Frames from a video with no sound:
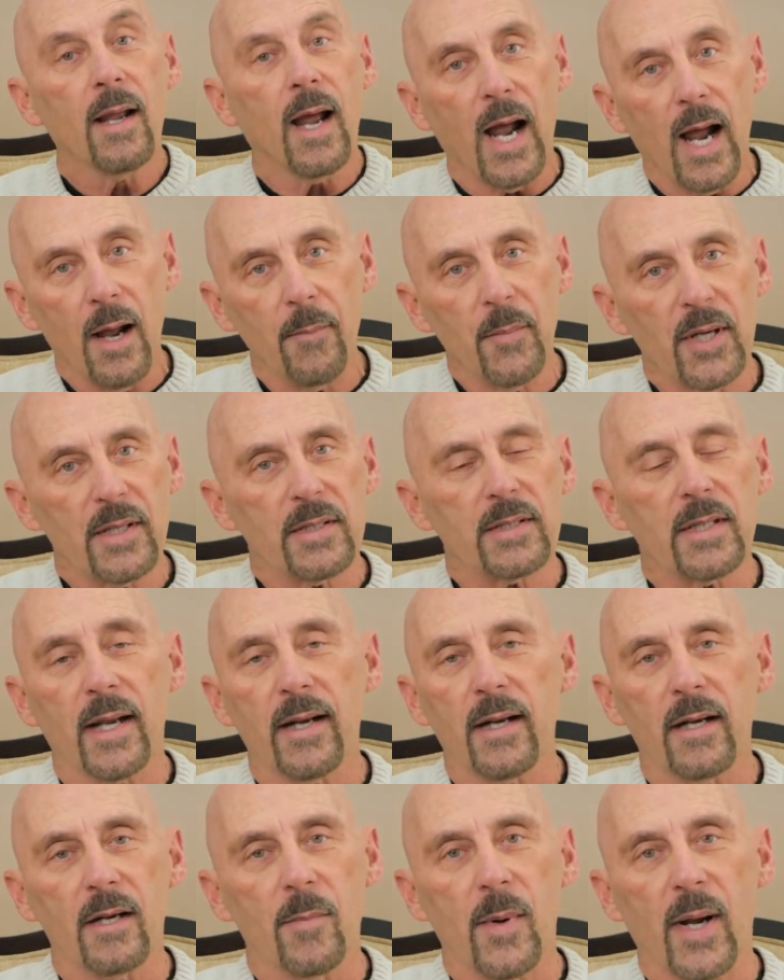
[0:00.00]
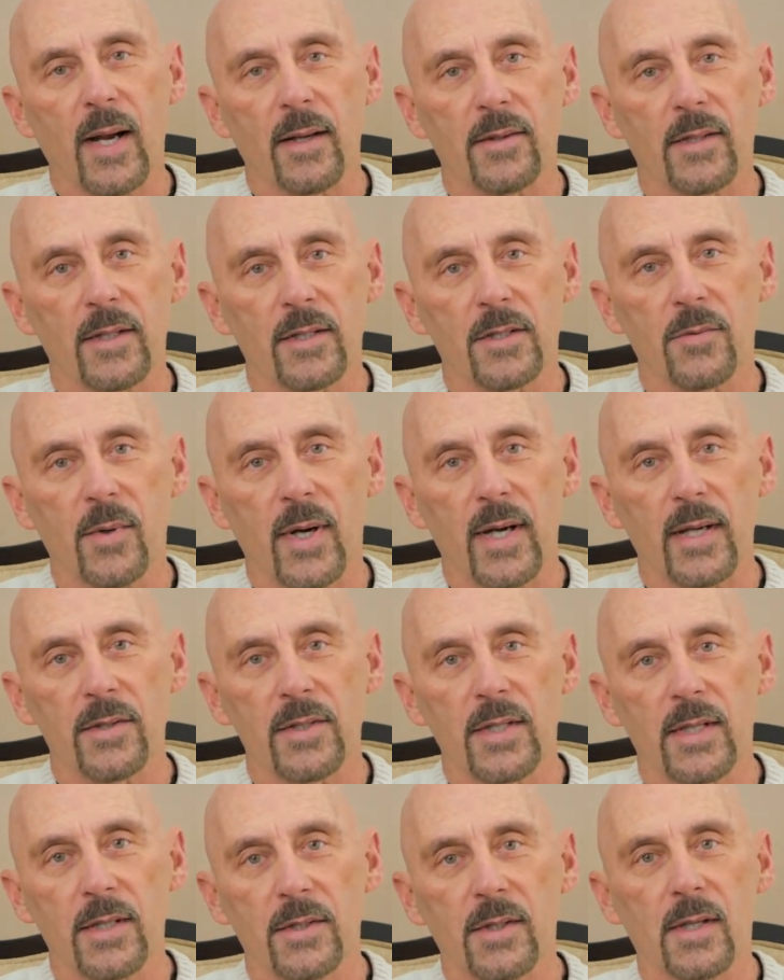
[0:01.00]
I'm excited about this
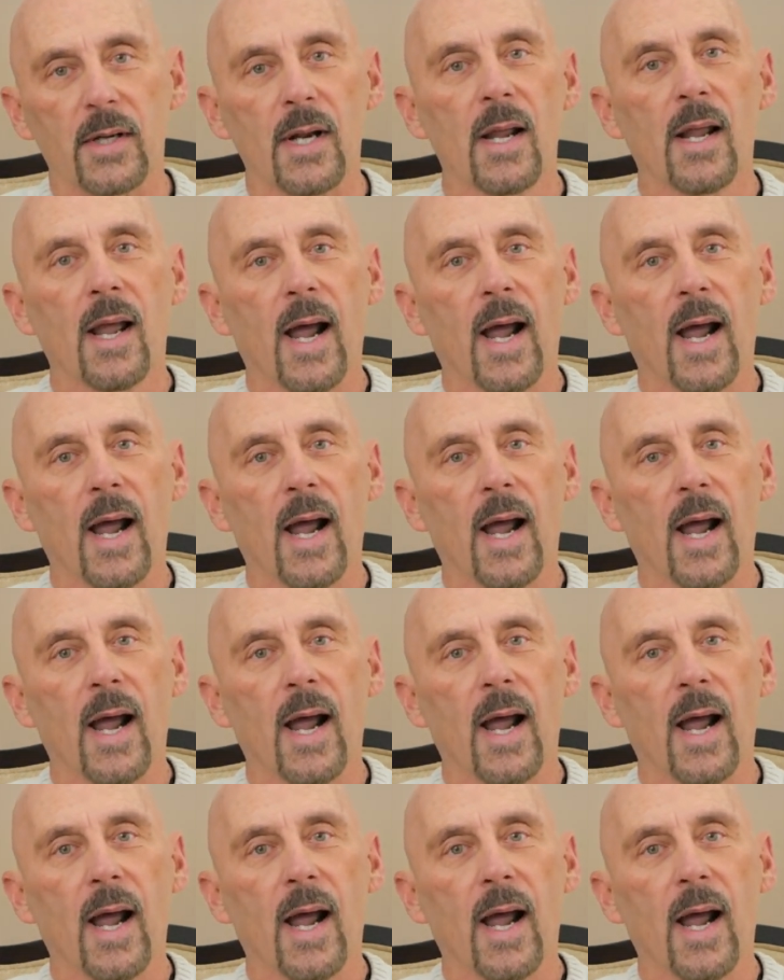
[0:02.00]
transition.